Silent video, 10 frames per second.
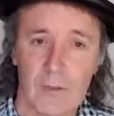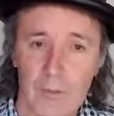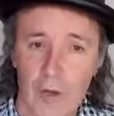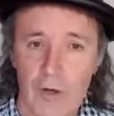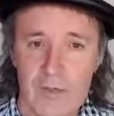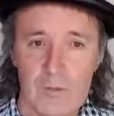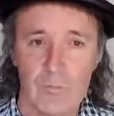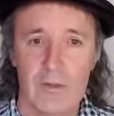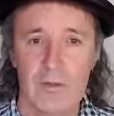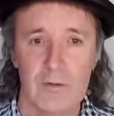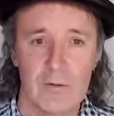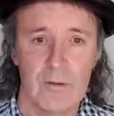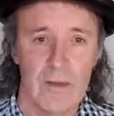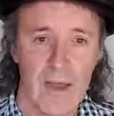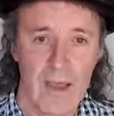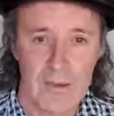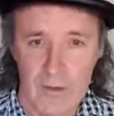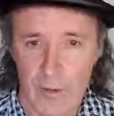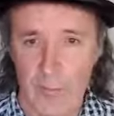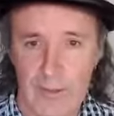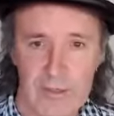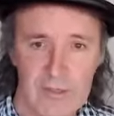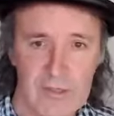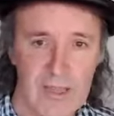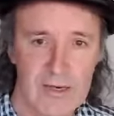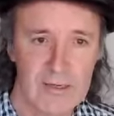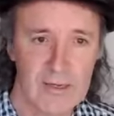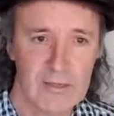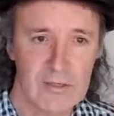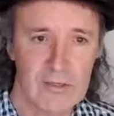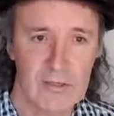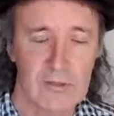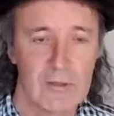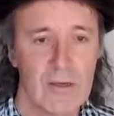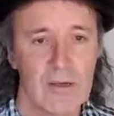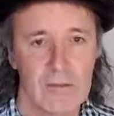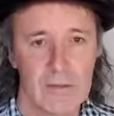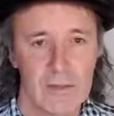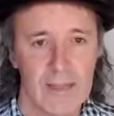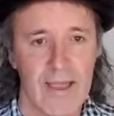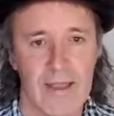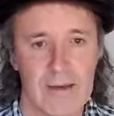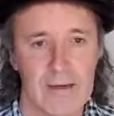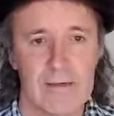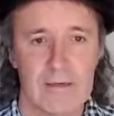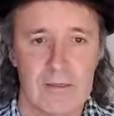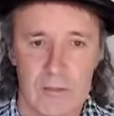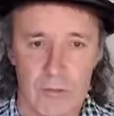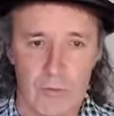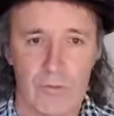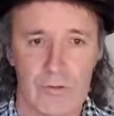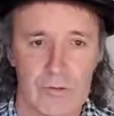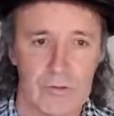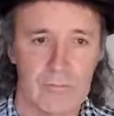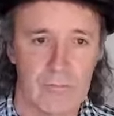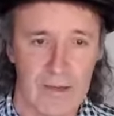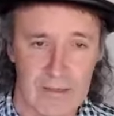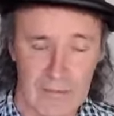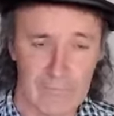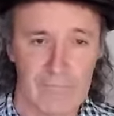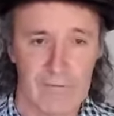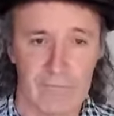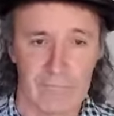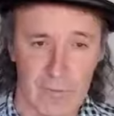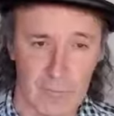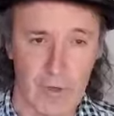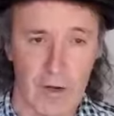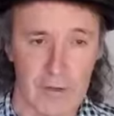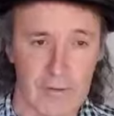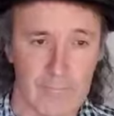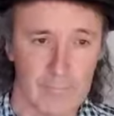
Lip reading: God is with you and no one can stand against you. The land is yours, a gift from God."